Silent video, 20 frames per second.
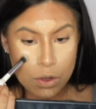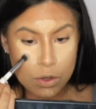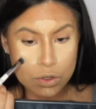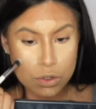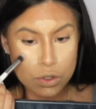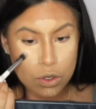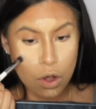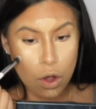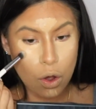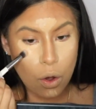
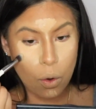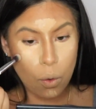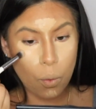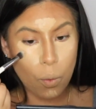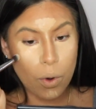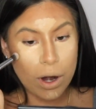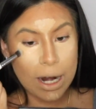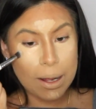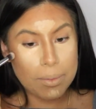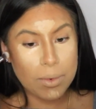so
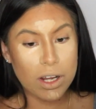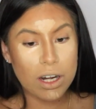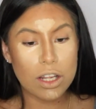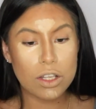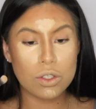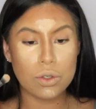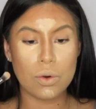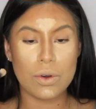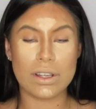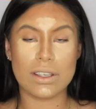what I'm
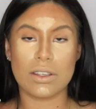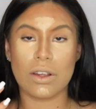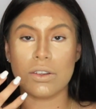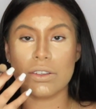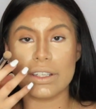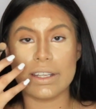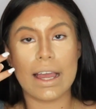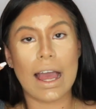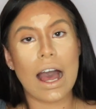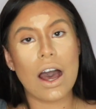gonna do is on the